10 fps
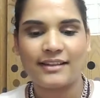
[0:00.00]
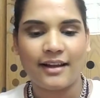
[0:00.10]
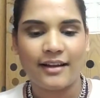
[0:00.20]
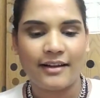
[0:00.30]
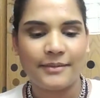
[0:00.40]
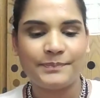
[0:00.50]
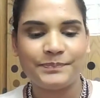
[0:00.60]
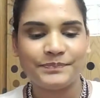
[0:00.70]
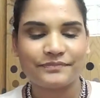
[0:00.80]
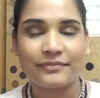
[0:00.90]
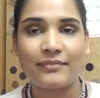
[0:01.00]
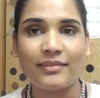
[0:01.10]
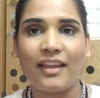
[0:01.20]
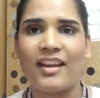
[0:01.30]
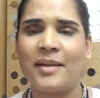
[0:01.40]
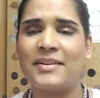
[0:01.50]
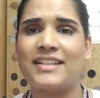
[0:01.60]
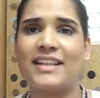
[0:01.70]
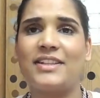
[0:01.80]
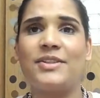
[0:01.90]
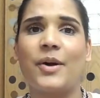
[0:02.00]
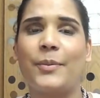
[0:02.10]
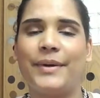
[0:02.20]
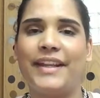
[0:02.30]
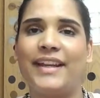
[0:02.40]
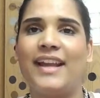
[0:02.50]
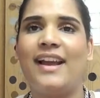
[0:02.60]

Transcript: um, and I'm excited to open it.